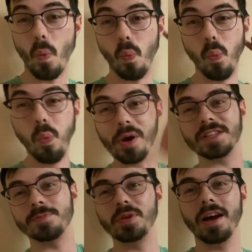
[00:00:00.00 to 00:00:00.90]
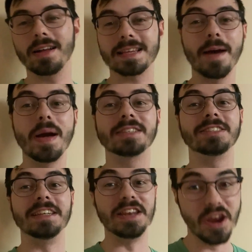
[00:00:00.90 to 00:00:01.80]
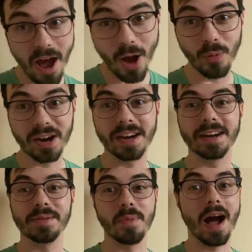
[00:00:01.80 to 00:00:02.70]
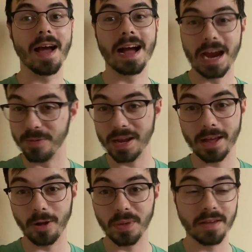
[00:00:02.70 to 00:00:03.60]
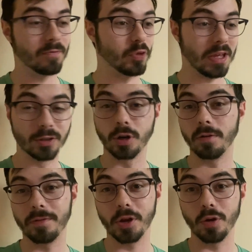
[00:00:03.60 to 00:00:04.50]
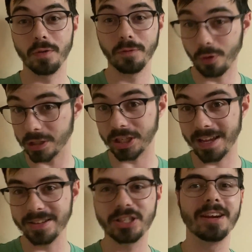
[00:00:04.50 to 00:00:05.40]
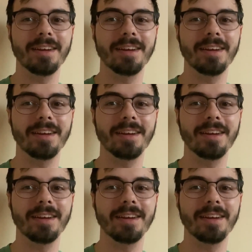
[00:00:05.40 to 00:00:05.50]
What is up you guys? I'm actually not wearing my Iron Man helmet for the intro of a video for a change,